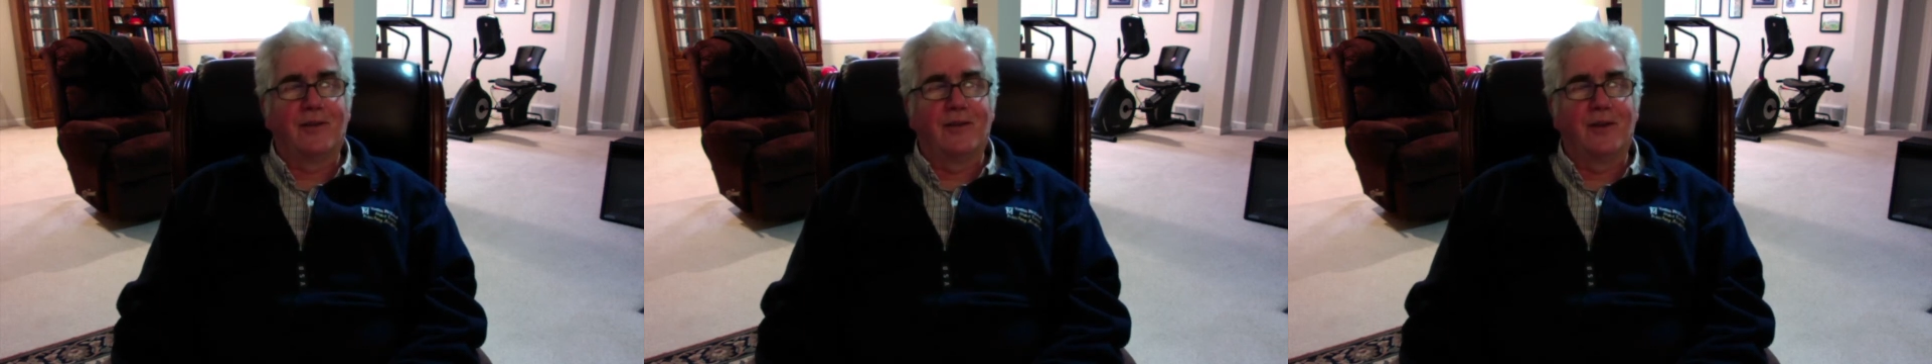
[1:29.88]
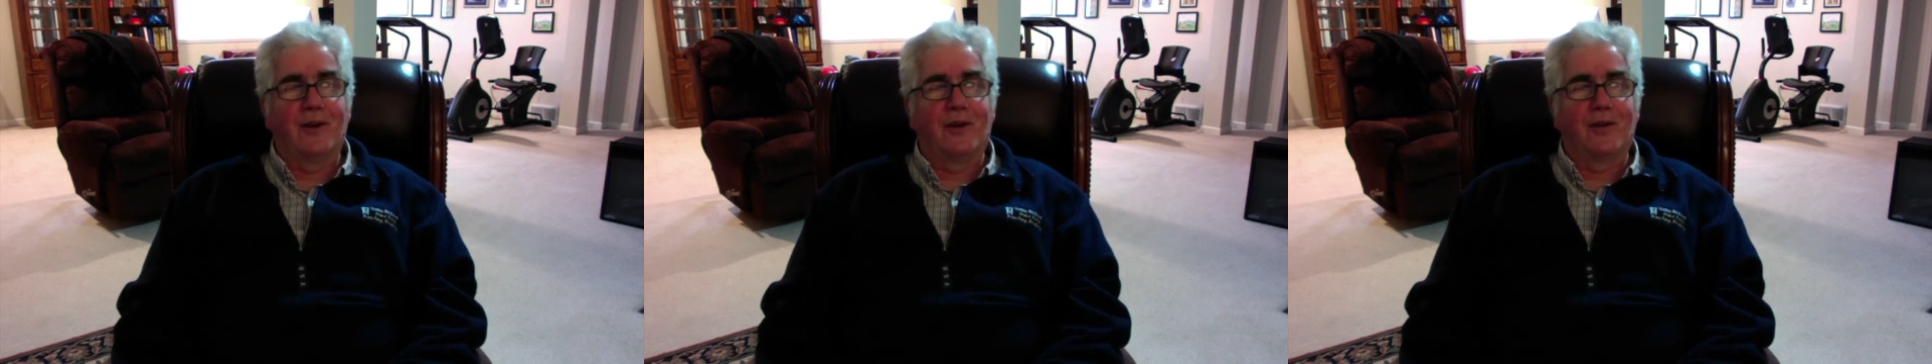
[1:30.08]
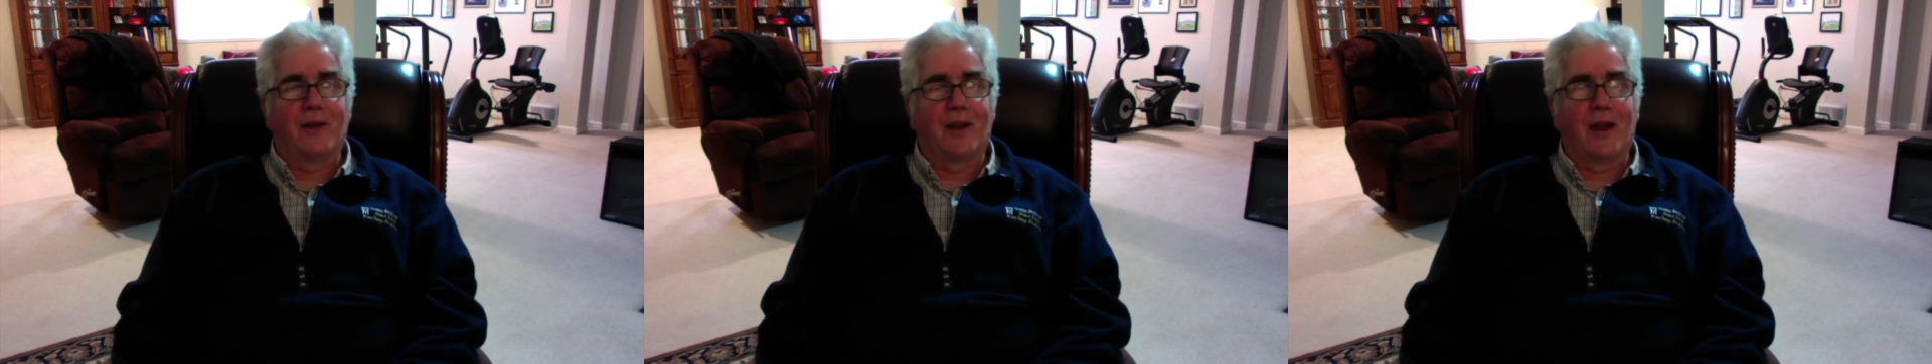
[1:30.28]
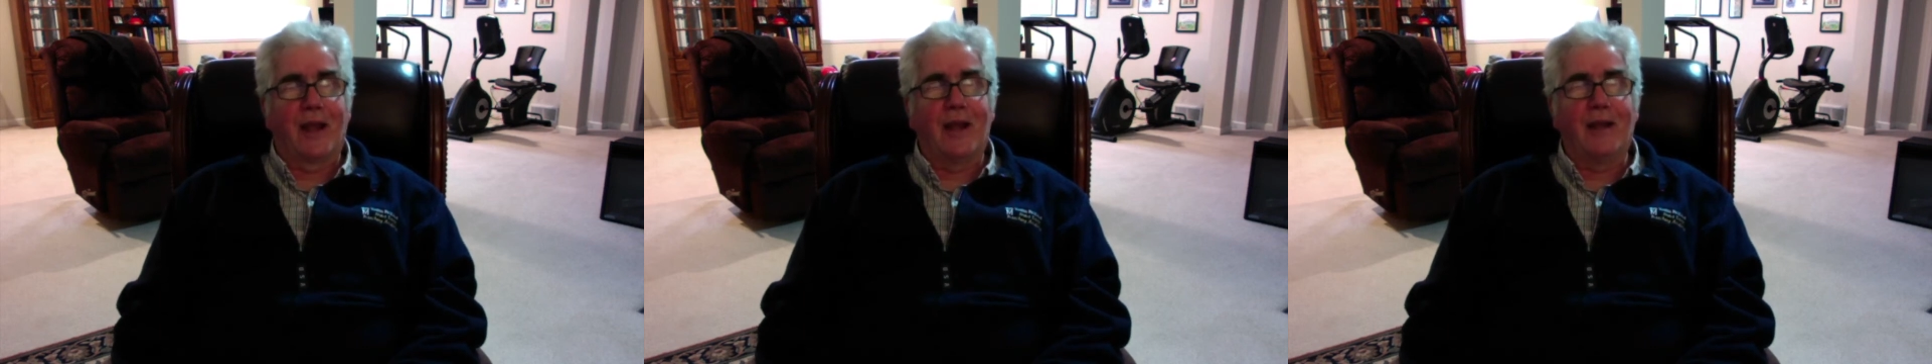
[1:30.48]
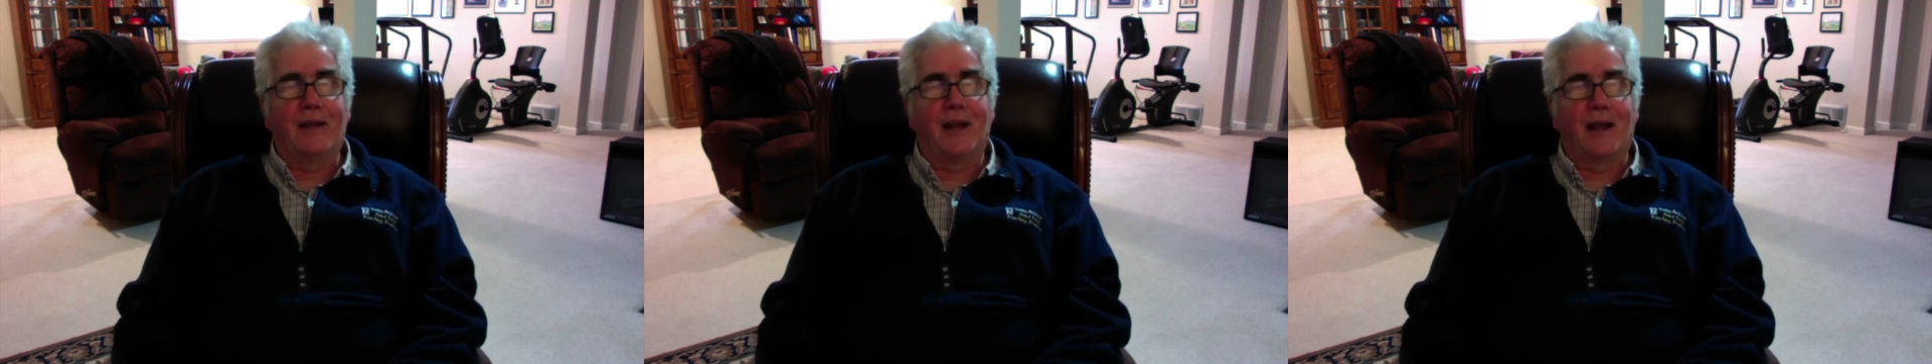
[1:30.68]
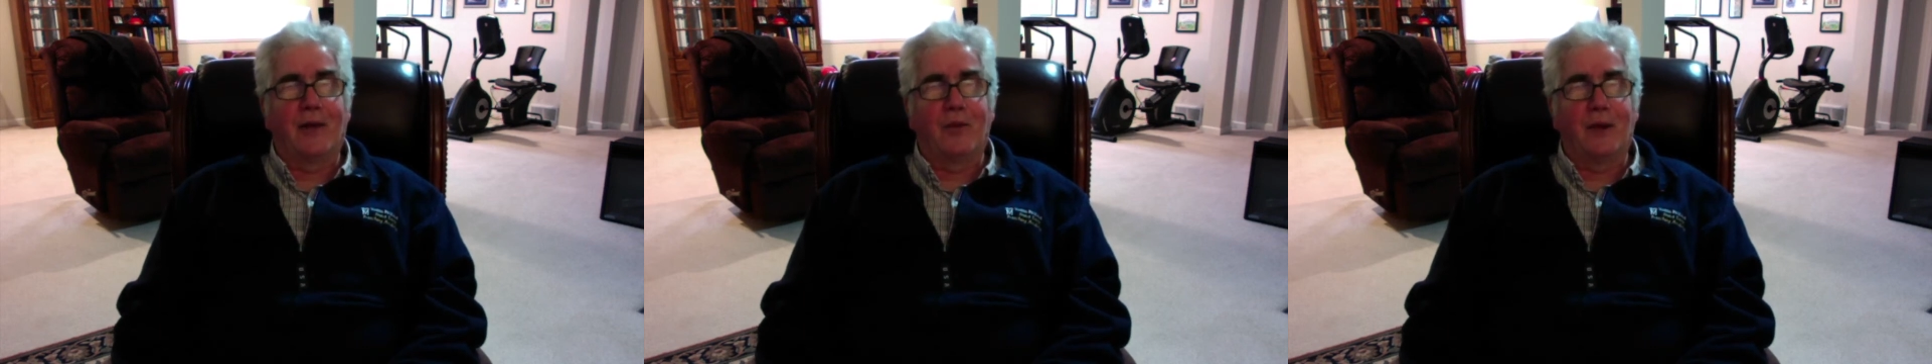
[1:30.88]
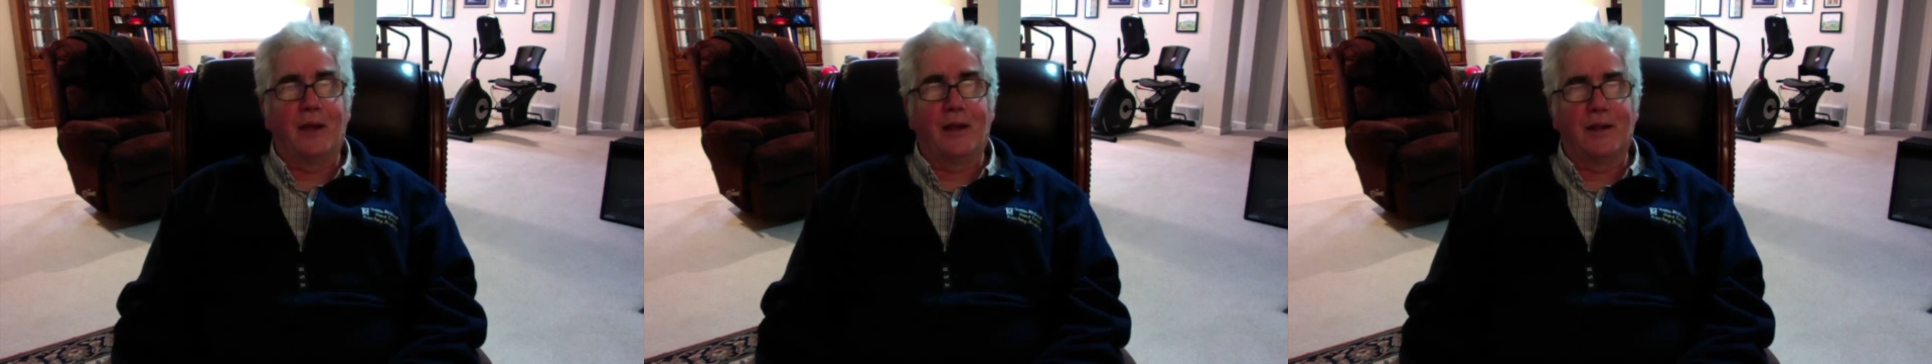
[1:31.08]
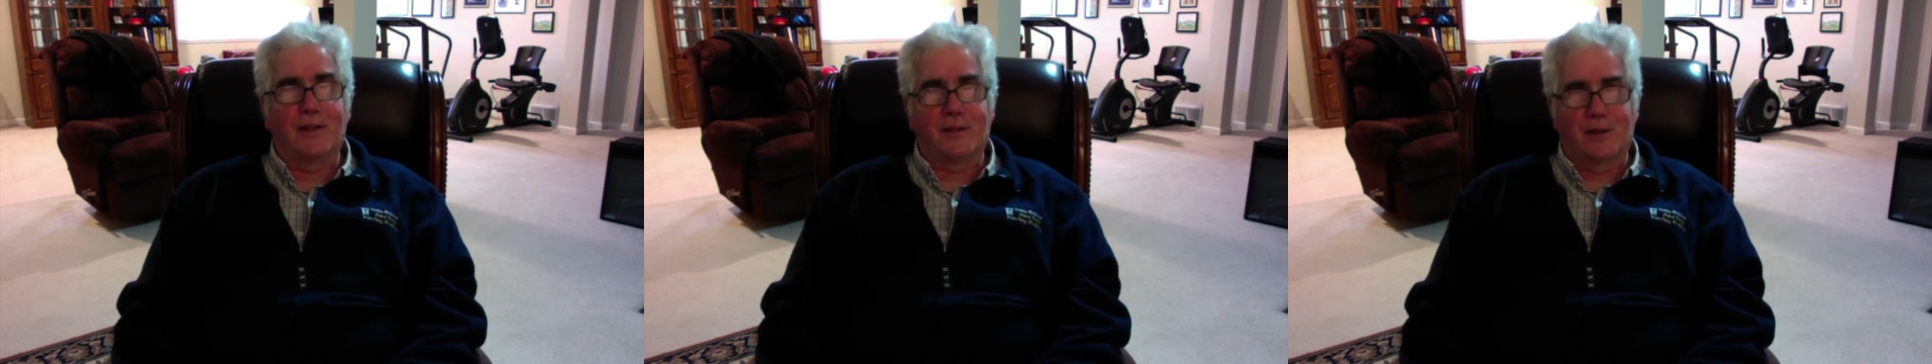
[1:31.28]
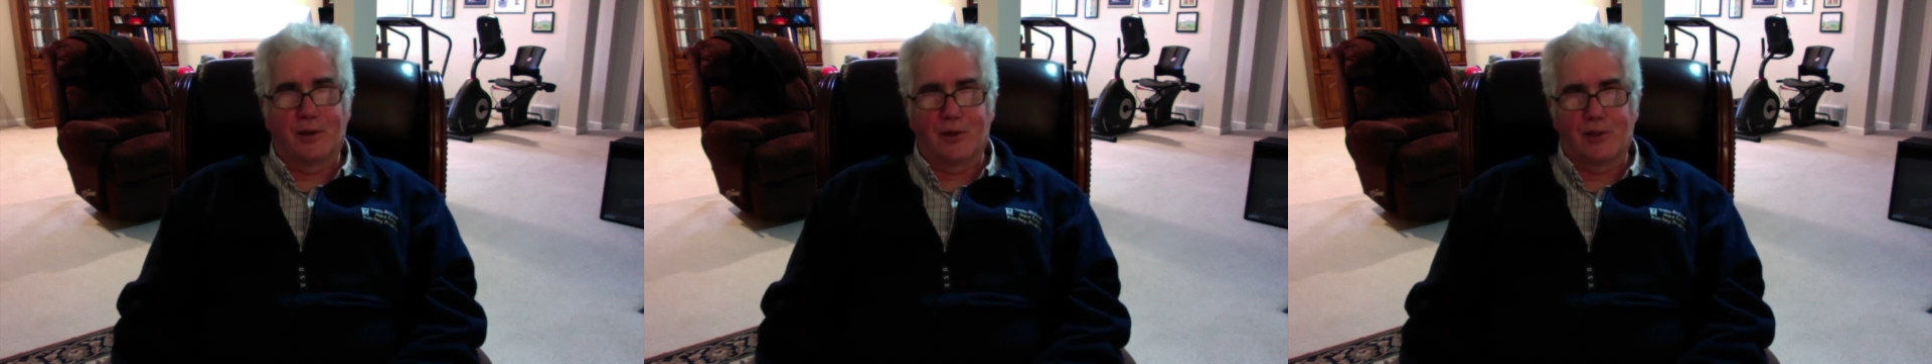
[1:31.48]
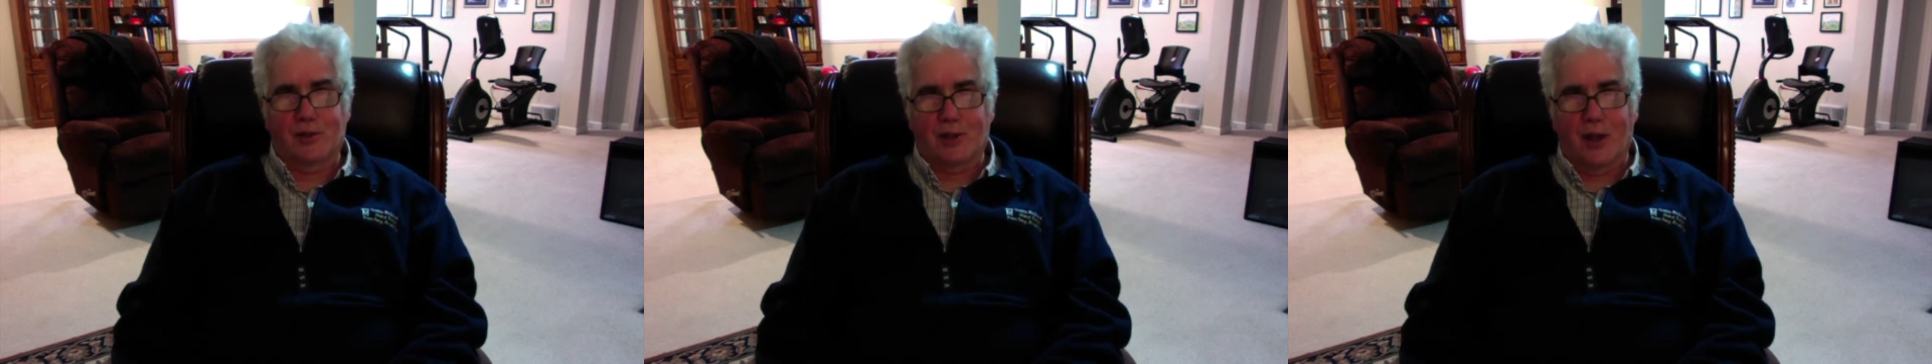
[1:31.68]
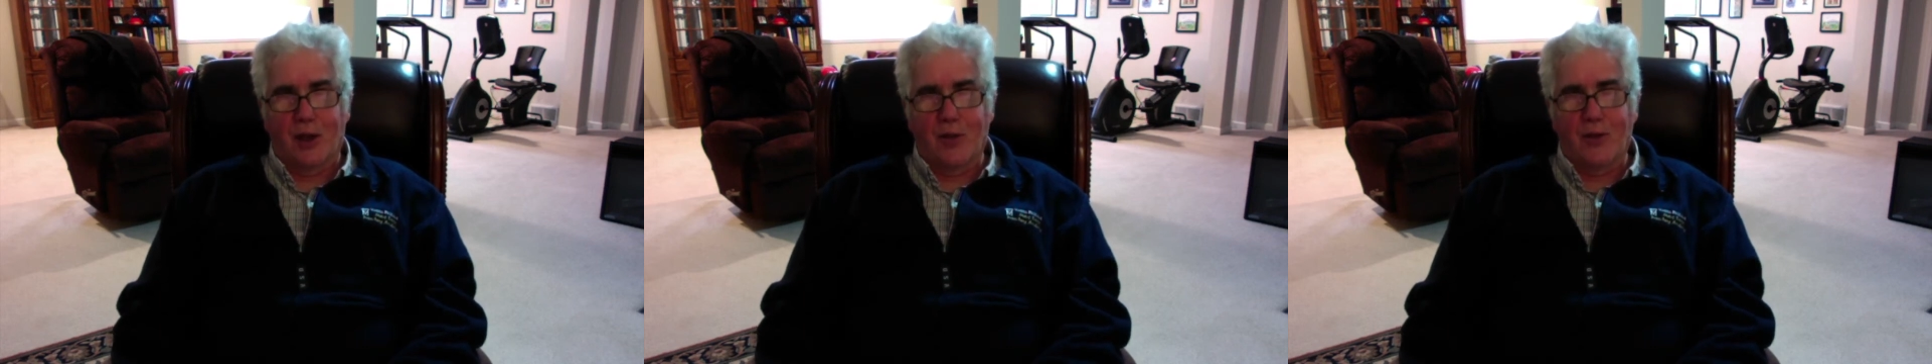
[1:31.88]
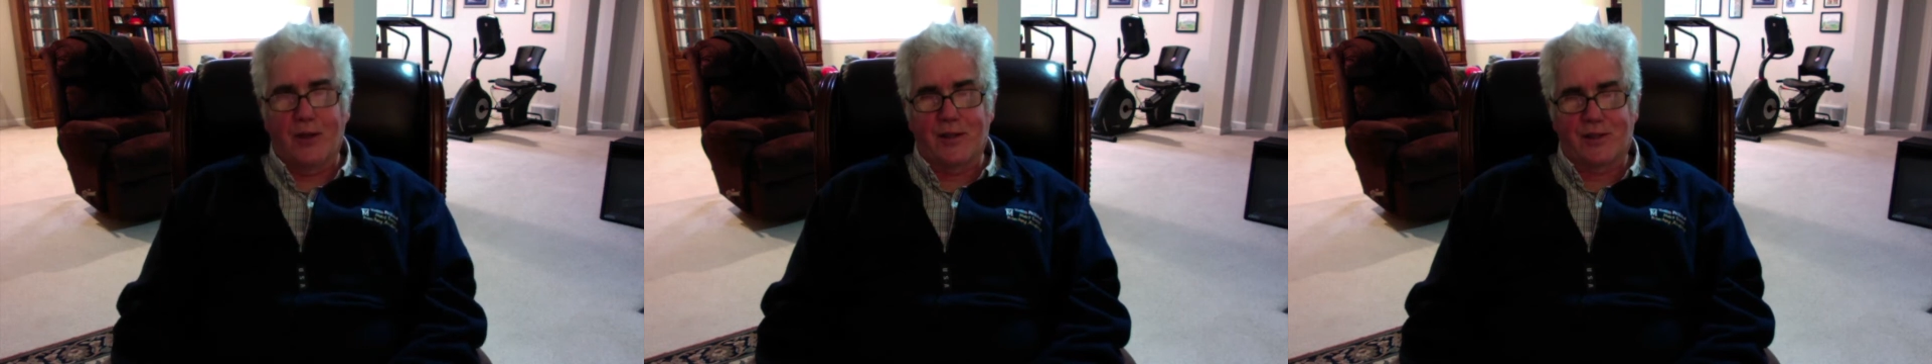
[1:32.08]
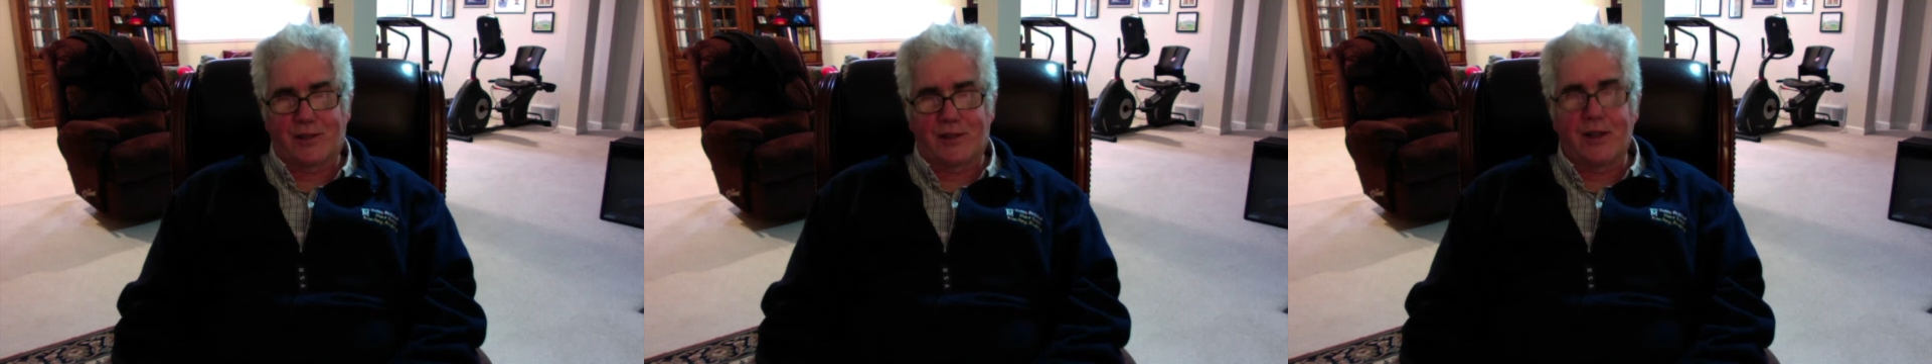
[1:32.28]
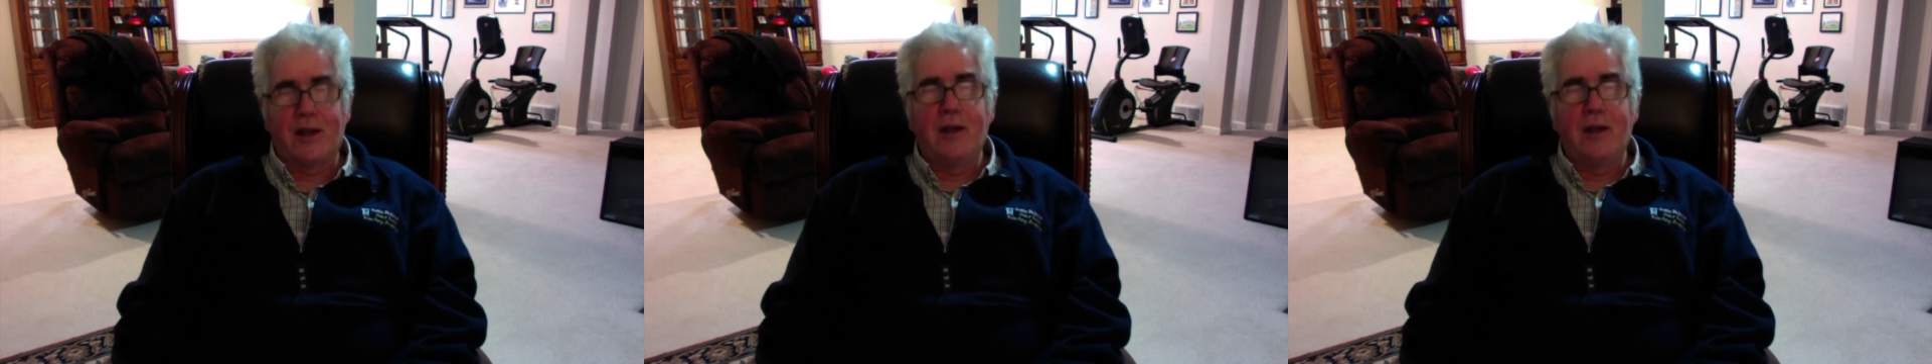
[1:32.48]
delayed like we consider slowness.